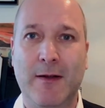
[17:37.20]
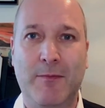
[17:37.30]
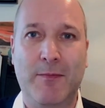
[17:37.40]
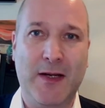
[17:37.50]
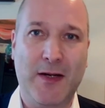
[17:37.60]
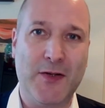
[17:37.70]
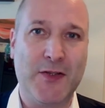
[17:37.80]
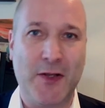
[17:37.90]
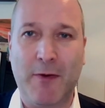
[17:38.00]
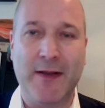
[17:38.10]
because
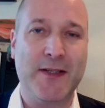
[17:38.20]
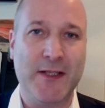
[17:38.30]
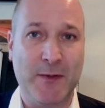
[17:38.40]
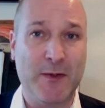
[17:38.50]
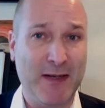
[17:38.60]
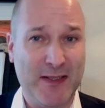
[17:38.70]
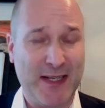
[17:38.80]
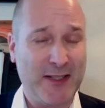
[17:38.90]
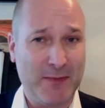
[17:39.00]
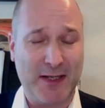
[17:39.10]
of the way the system's been
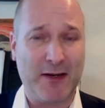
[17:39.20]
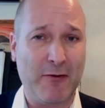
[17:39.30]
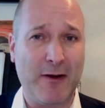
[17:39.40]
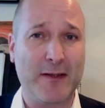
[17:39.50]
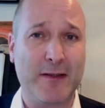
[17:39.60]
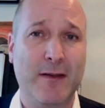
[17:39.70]
set up. Is that correct?